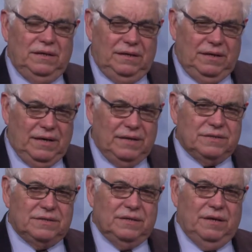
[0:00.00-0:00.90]

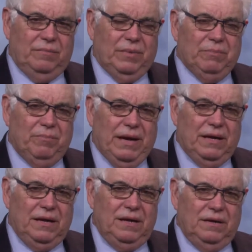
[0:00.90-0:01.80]
Yes, uh, but
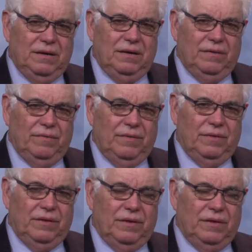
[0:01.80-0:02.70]
mainly uh,
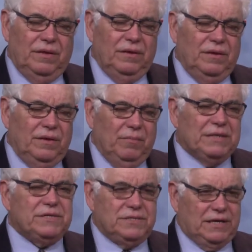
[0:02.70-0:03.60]
the, the, the the
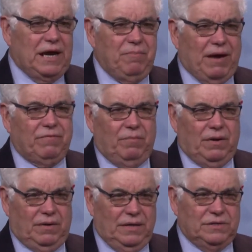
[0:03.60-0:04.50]
message that came back from
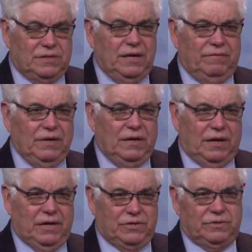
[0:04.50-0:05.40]
our legislative
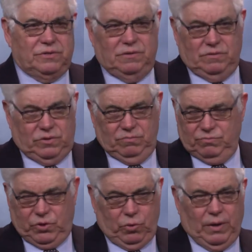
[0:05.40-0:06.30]
delegations
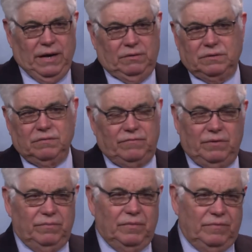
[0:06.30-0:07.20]
throughout
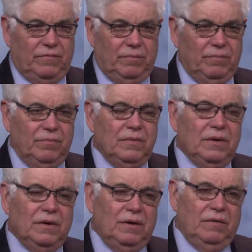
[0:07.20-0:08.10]
from from.
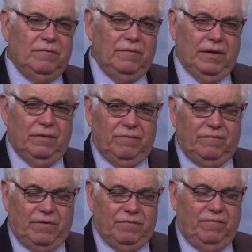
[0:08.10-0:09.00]
from
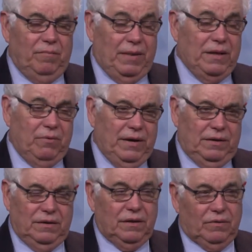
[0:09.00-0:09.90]
from the, by the
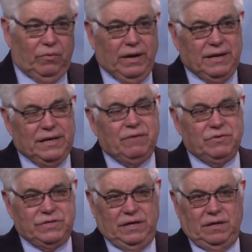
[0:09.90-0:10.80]
way, we had
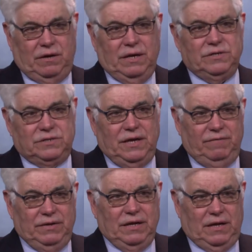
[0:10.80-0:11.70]
never seen our
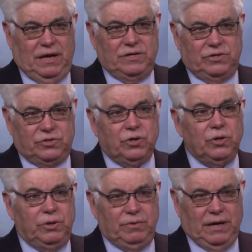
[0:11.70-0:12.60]
legislative delegation
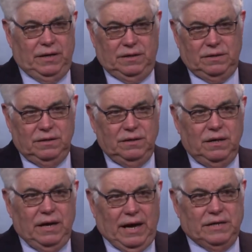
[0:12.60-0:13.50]
so united
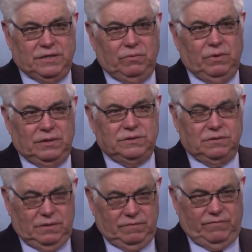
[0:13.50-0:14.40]
as it
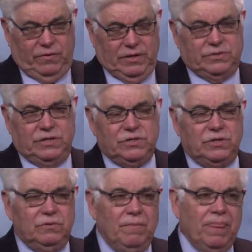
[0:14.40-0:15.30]
was for this
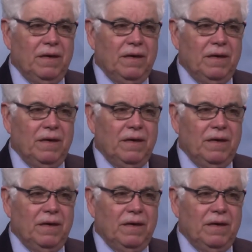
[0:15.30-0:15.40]
issue